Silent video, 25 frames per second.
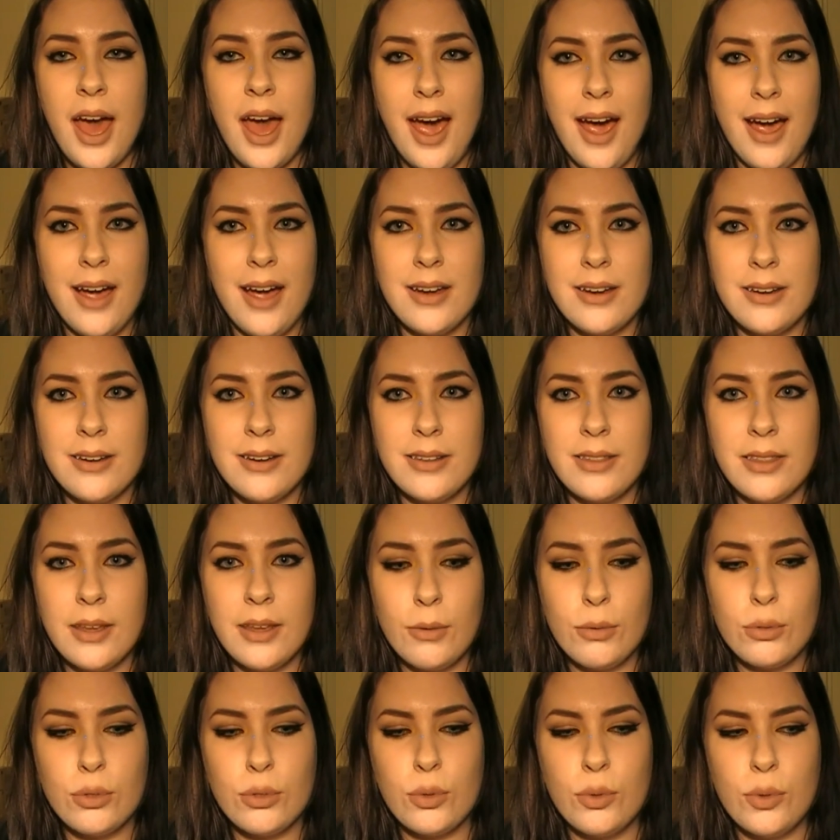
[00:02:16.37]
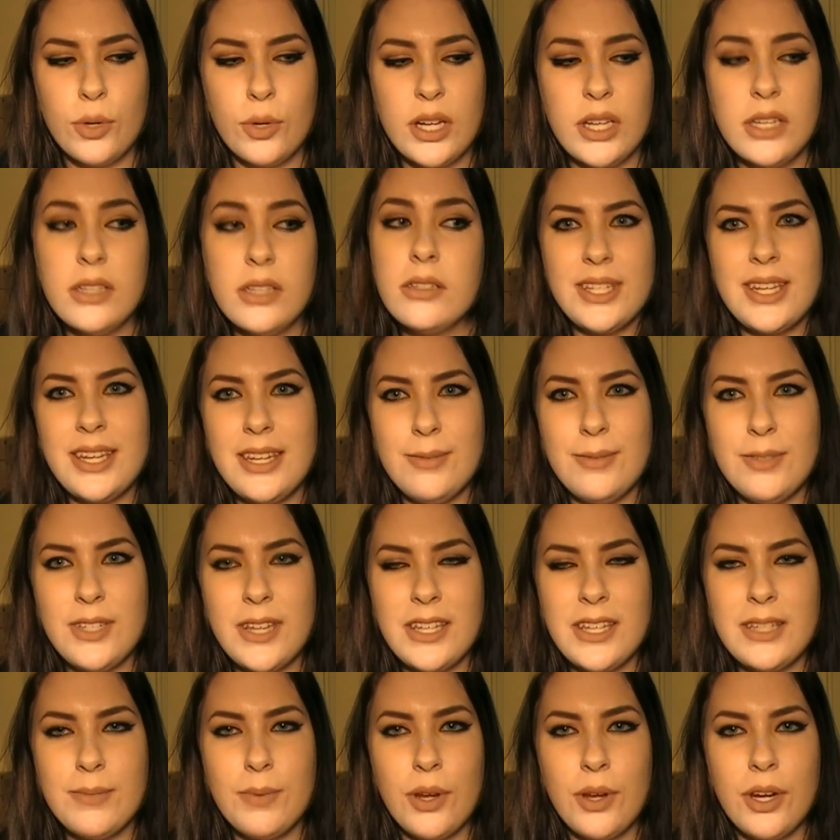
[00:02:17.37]
and there was always
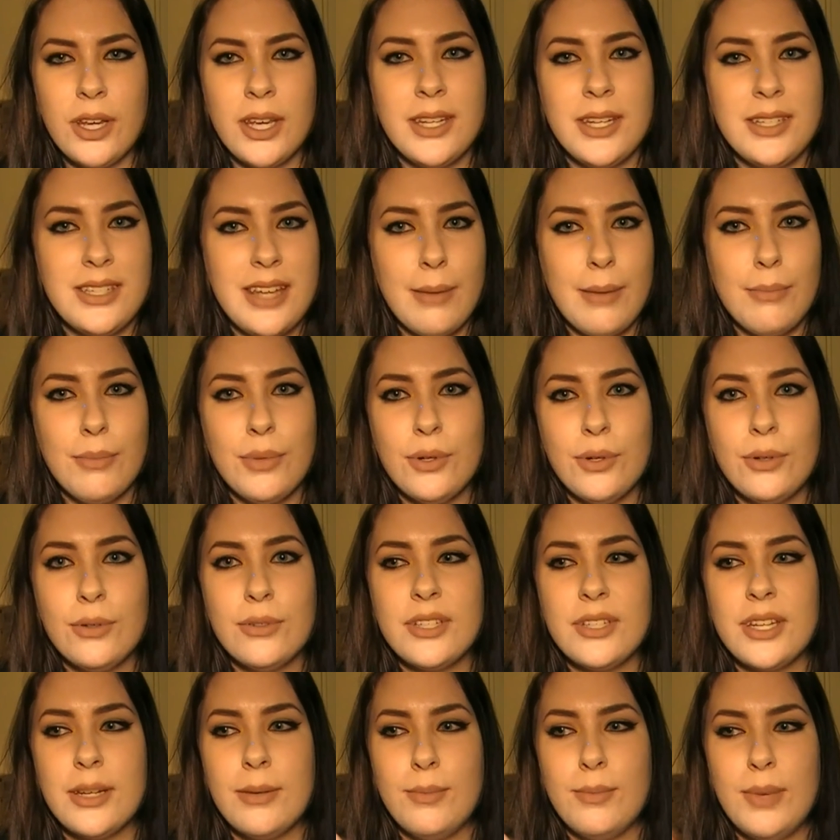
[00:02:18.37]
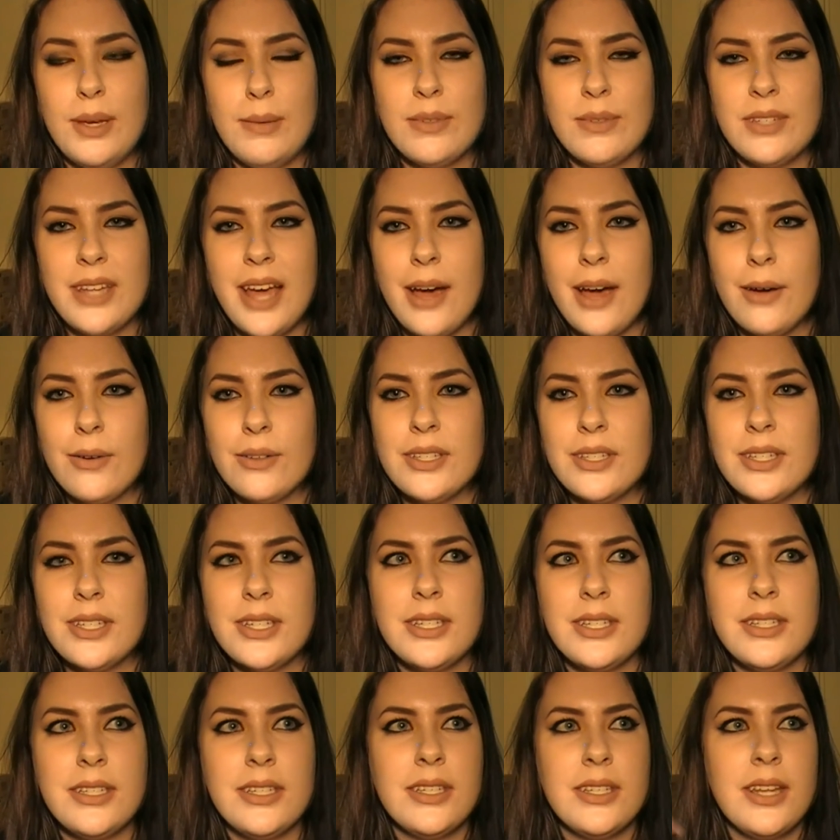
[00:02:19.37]
incense burning in temples and in people's
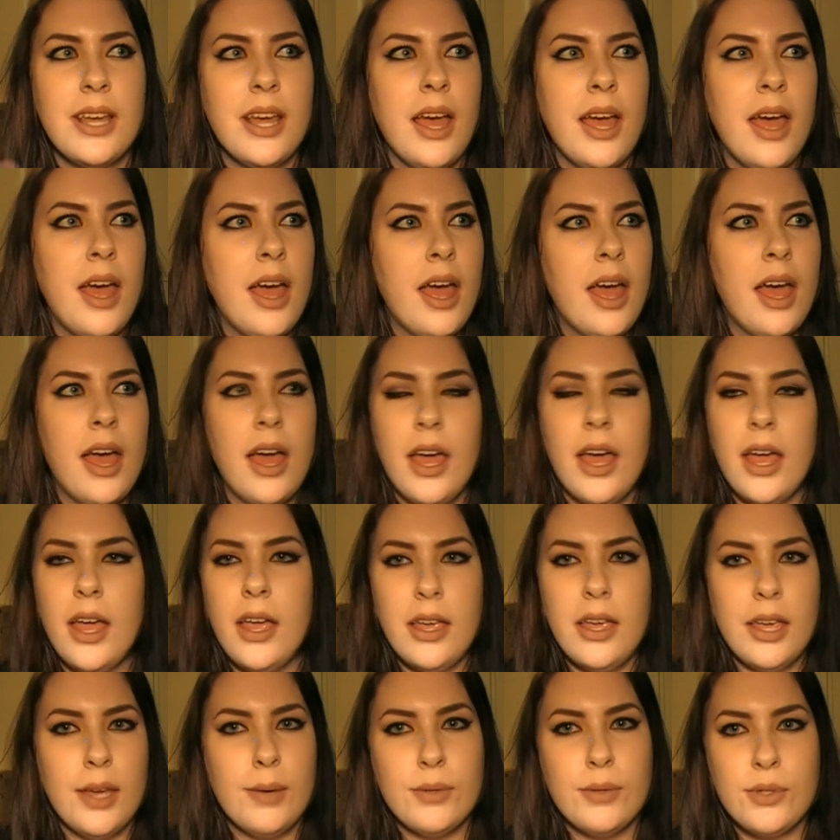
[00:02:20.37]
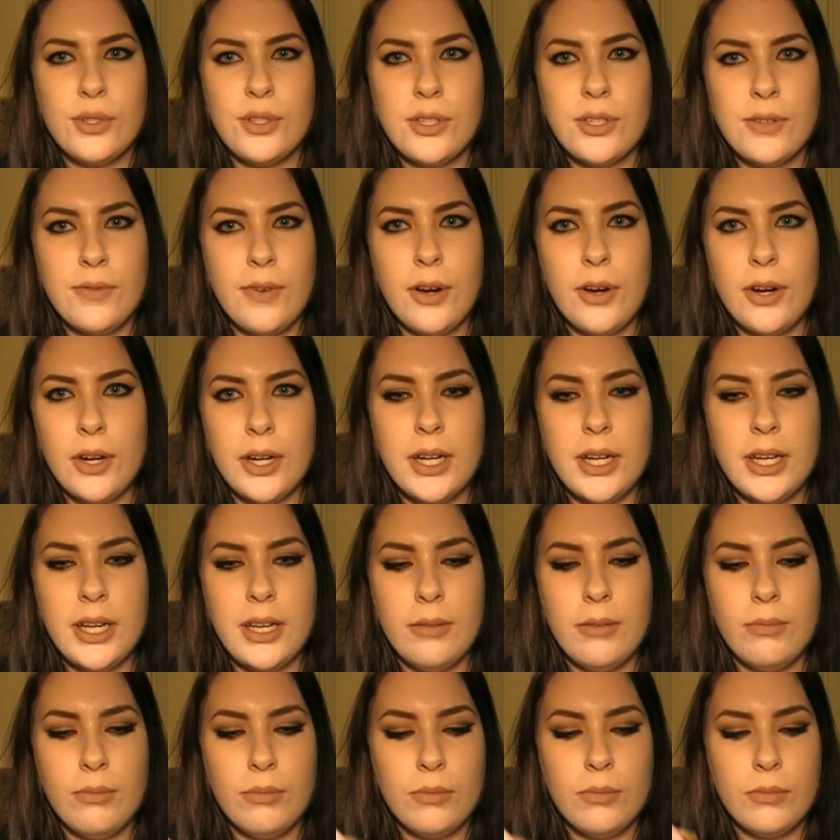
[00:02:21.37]
houses. It was just a
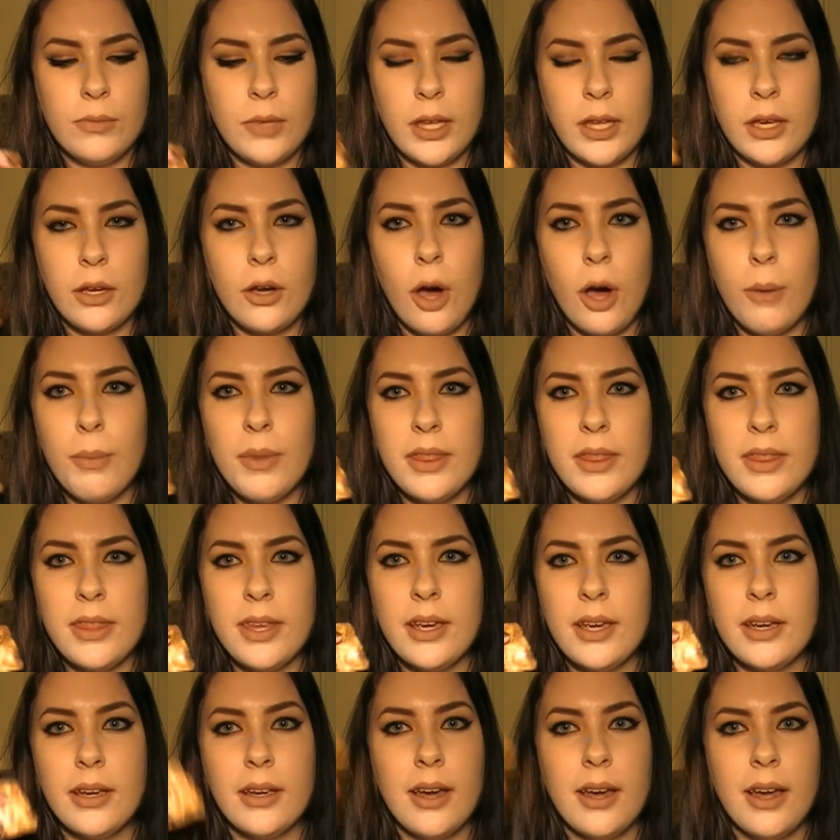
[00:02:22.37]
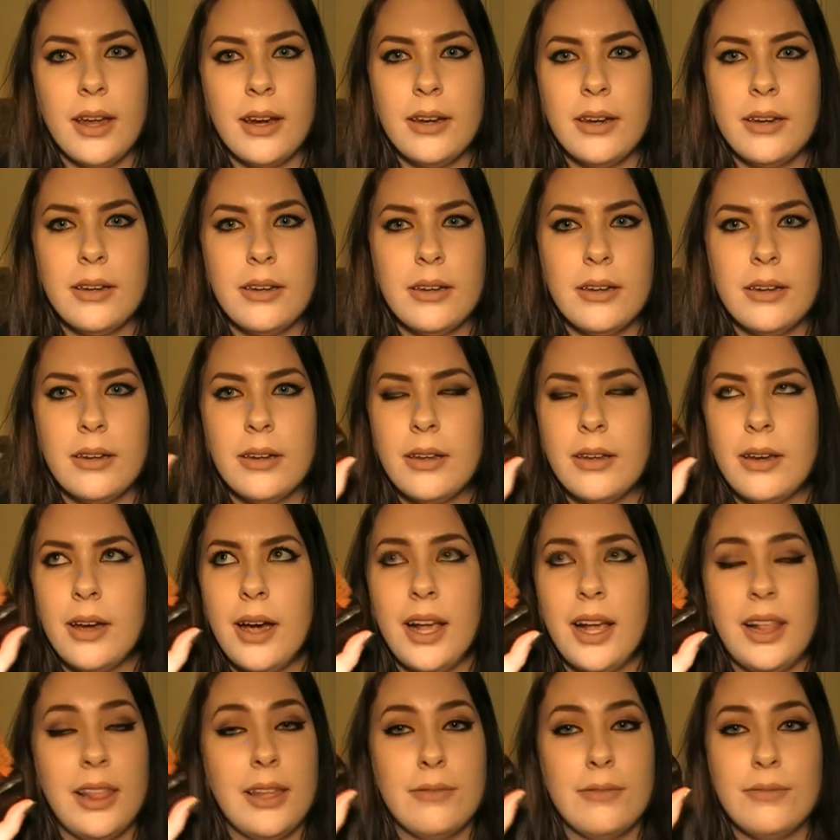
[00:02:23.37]
very like common thing and
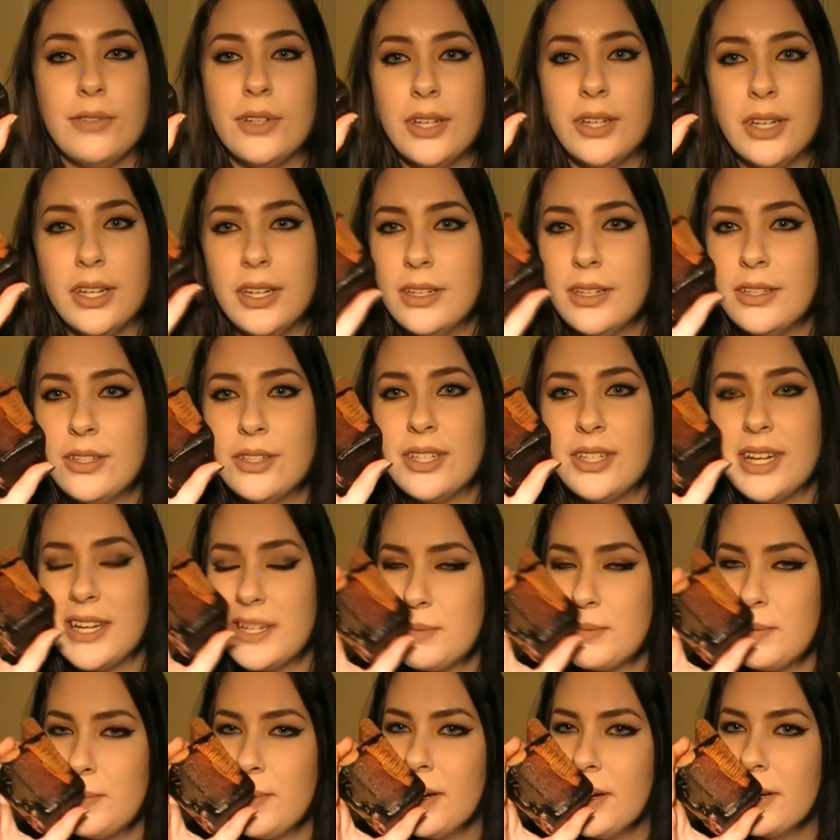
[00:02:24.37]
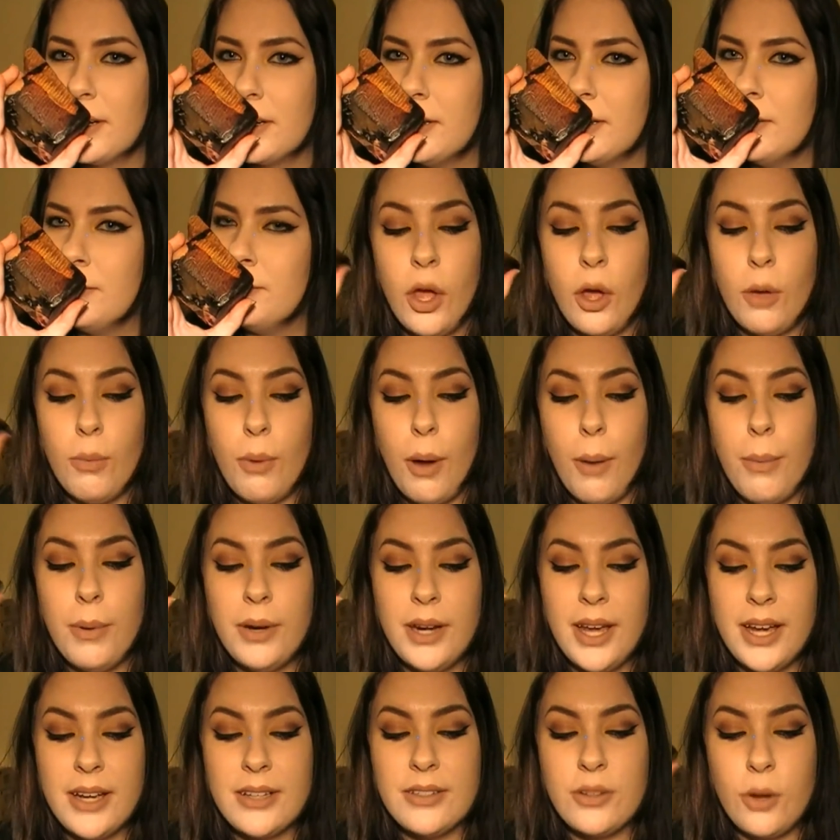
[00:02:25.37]
I loved it and it just takes me back.
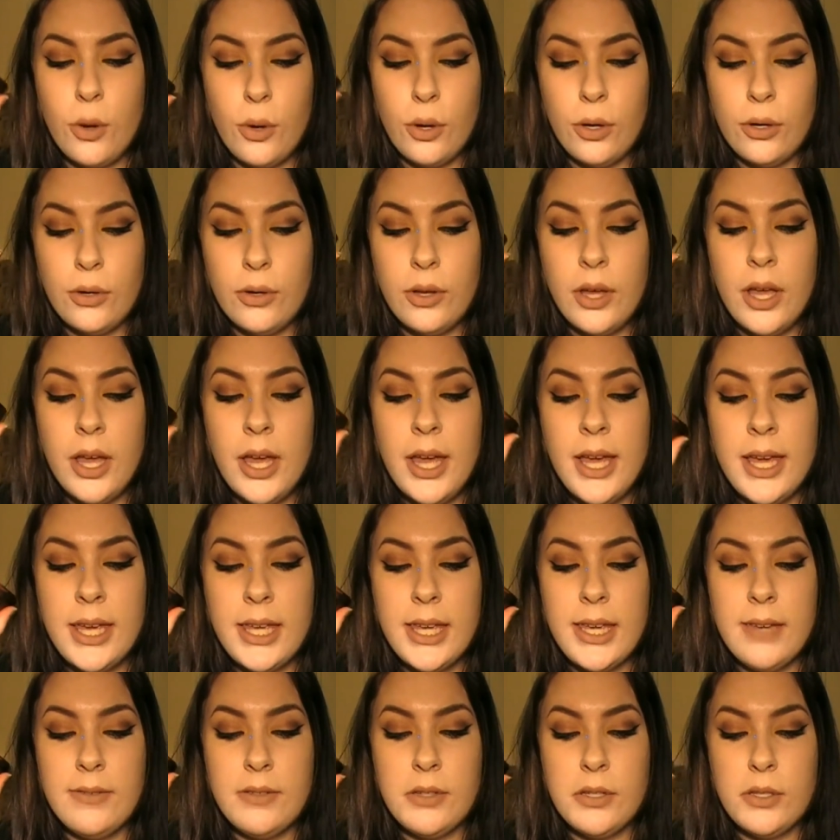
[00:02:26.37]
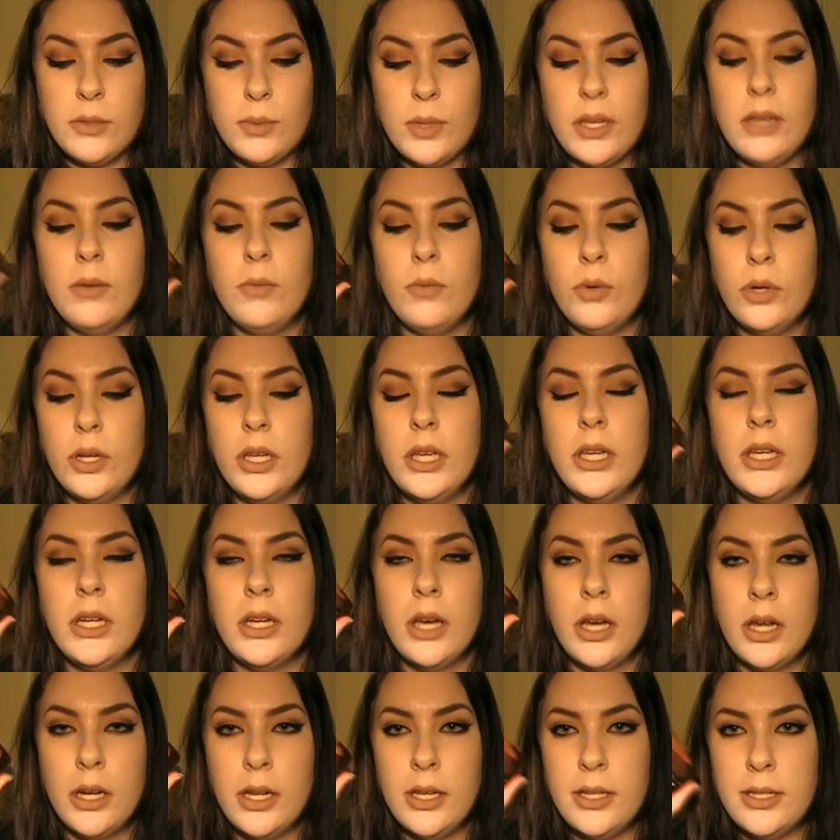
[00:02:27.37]
Opopanax oil gives a sweet, woody and
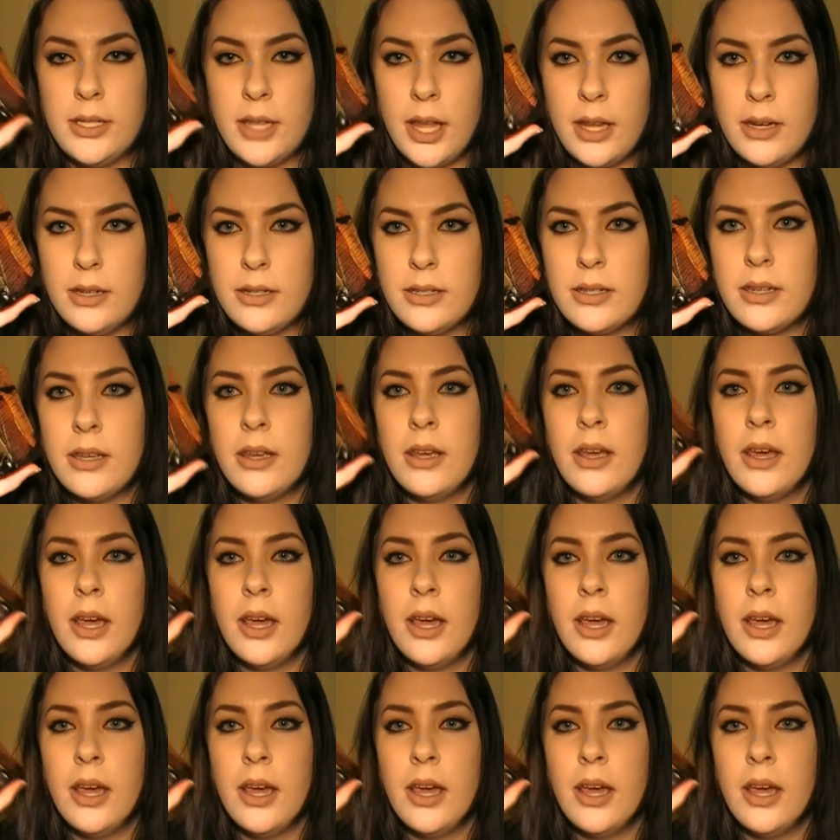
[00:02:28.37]
honey scent.